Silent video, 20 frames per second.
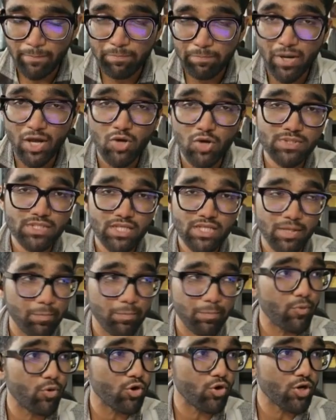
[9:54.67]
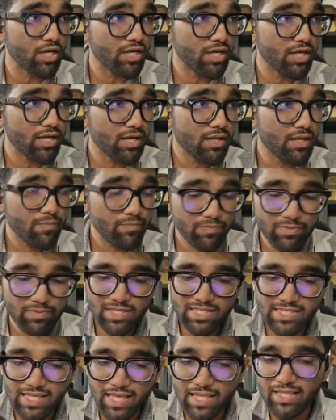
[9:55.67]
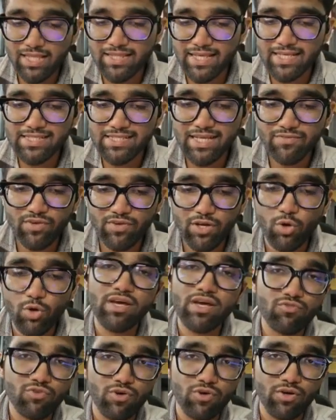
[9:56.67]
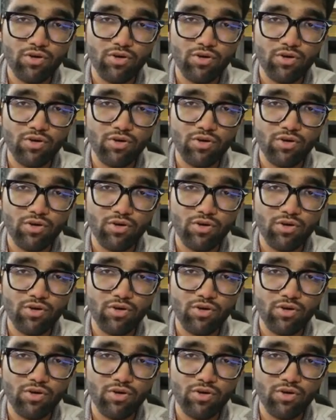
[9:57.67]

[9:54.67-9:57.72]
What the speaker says: biopsy report, These are the things that we're looking for.